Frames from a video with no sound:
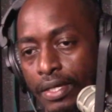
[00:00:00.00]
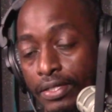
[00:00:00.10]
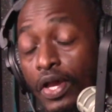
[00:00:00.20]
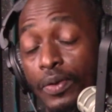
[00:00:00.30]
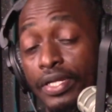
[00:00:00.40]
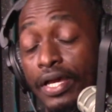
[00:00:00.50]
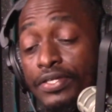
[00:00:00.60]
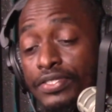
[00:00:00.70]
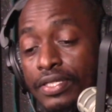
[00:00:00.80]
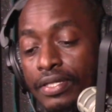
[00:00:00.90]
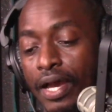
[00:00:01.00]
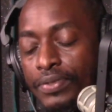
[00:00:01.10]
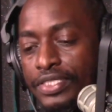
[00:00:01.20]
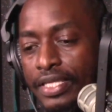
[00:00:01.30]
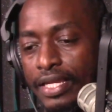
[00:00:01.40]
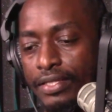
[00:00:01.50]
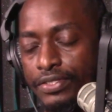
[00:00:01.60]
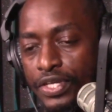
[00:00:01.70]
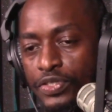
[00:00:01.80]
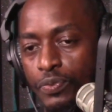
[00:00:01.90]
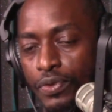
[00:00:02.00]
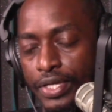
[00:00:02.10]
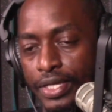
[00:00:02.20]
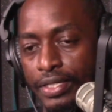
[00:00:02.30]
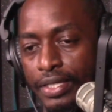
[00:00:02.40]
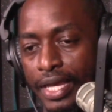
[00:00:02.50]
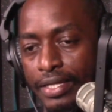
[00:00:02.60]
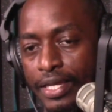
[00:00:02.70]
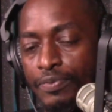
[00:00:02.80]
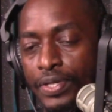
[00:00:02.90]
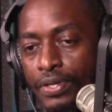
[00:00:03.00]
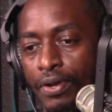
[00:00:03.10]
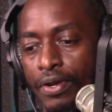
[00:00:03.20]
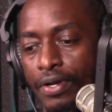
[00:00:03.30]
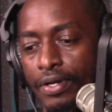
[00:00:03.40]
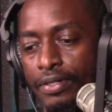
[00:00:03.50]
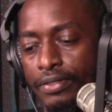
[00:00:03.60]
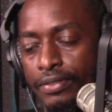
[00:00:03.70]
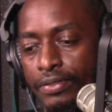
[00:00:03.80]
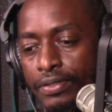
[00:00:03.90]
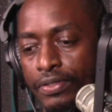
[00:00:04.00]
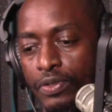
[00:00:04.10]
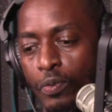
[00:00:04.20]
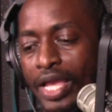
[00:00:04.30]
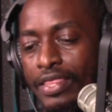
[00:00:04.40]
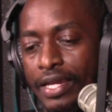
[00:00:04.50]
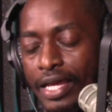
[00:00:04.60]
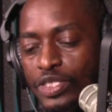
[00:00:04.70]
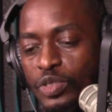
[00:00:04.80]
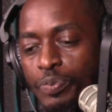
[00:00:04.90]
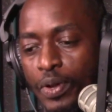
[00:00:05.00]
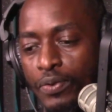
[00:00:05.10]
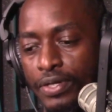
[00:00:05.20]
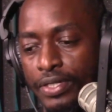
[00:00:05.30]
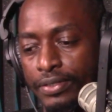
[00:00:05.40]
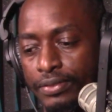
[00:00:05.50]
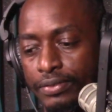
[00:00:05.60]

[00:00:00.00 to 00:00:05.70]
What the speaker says: No, it does. And I would say that just working at NPR, the way that I spoke